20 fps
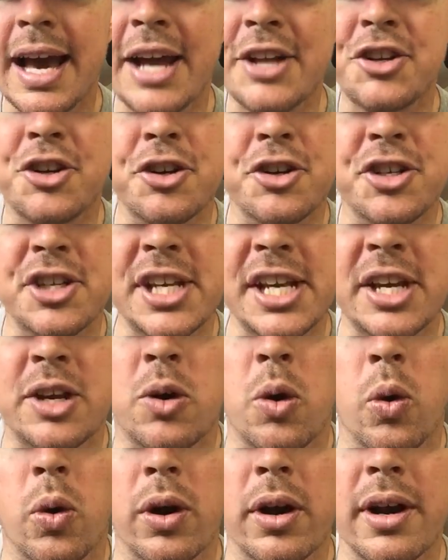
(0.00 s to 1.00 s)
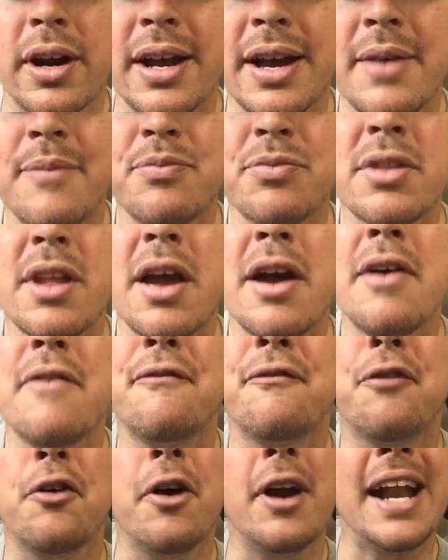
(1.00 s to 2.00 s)
That's your C chord.
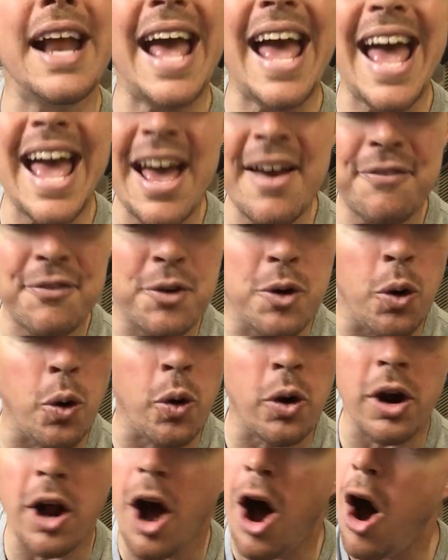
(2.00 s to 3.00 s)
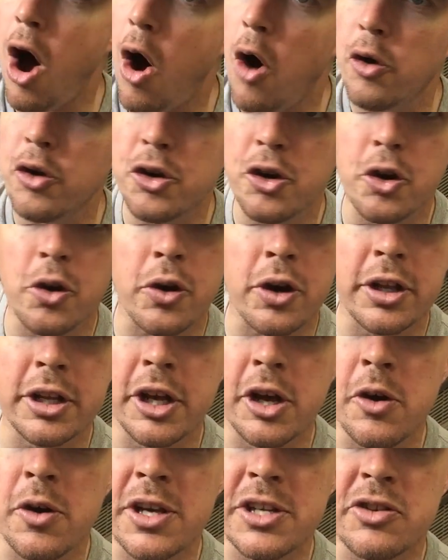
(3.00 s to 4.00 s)
For an F chord, all you're gonna
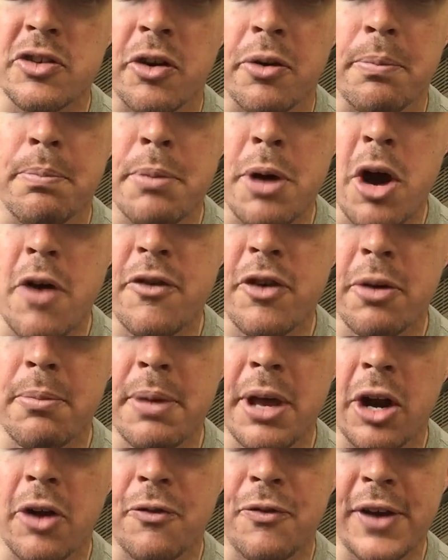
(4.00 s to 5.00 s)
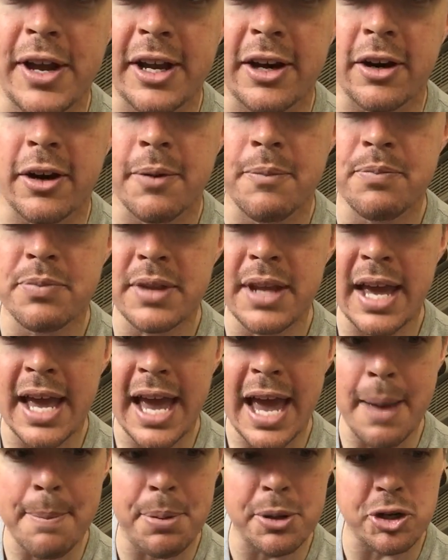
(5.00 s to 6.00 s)
do is remove your middle finger
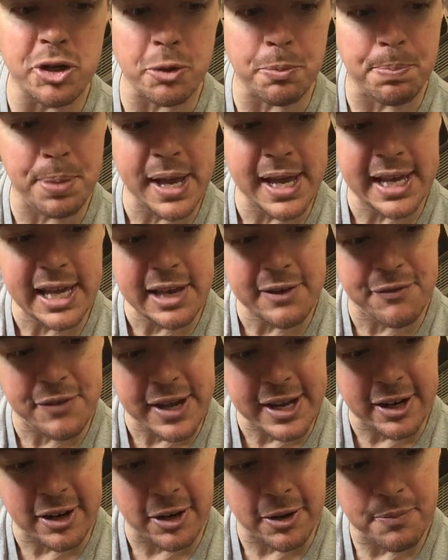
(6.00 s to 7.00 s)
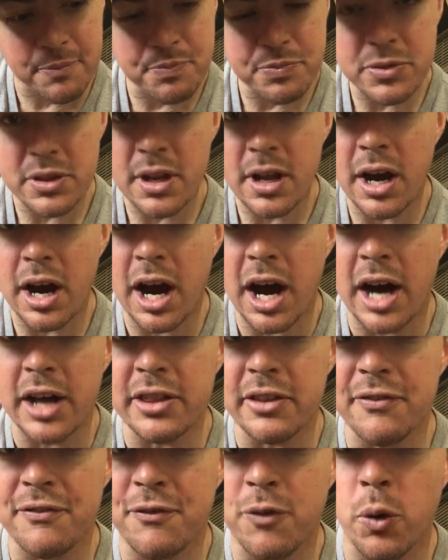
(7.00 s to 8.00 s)
and put your pinky finger
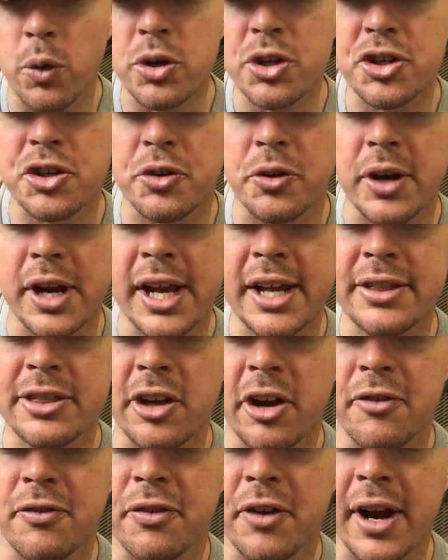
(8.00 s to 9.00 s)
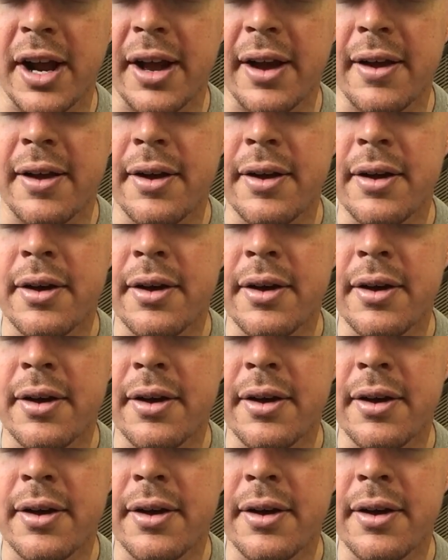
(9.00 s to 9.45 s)
on the fourth string, third fret.